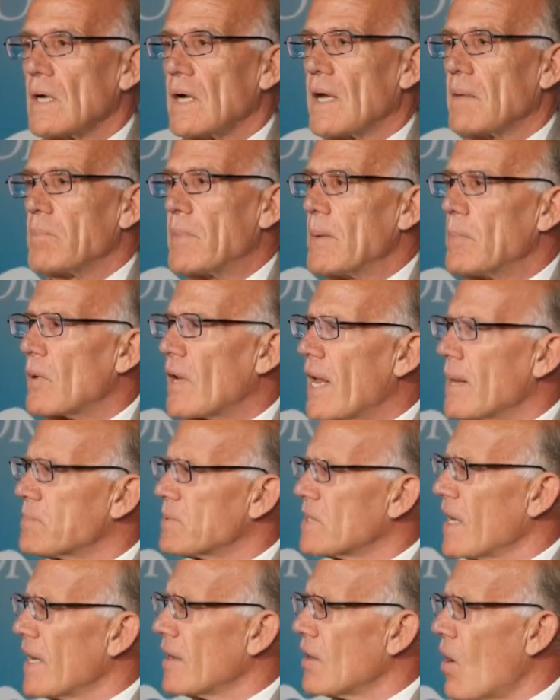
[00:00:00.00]
And people kept
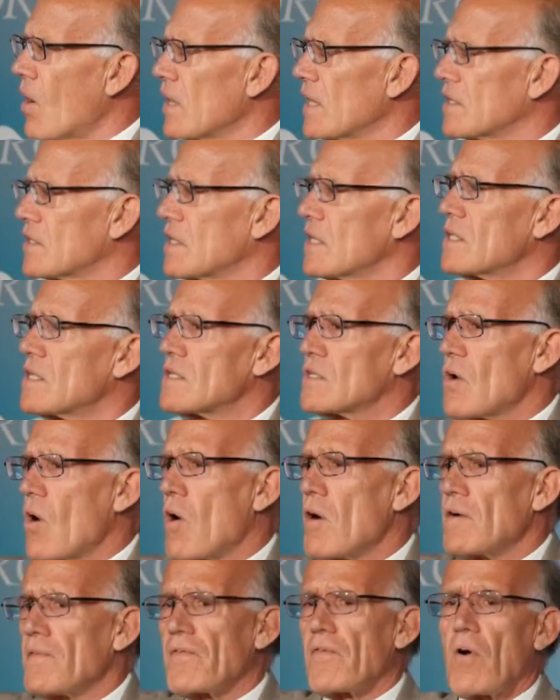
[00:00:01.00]
saying, this is
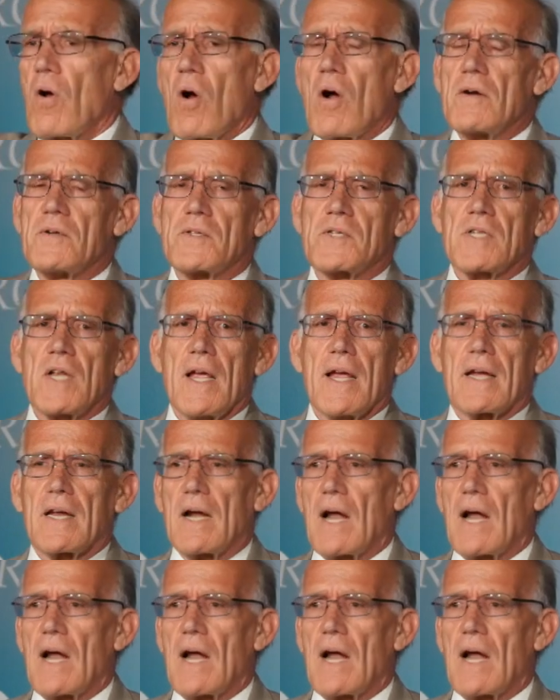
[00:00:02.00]
art for art's sake.